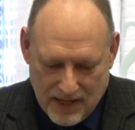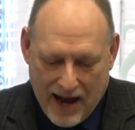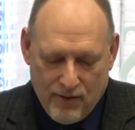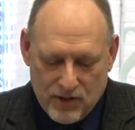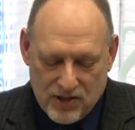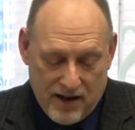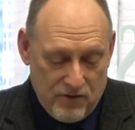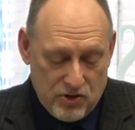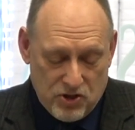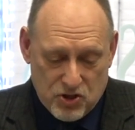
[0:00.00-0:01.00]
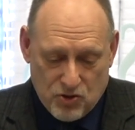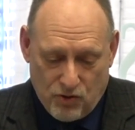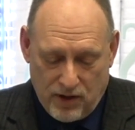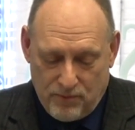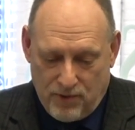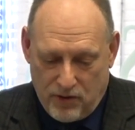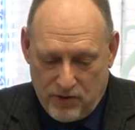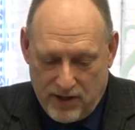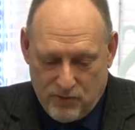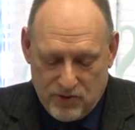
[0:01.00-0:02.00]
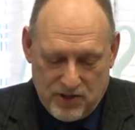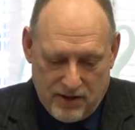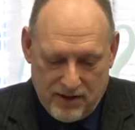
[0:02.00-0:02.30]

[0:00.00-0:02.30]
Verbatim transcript: I always, and I've used this story, and Brother Nick was there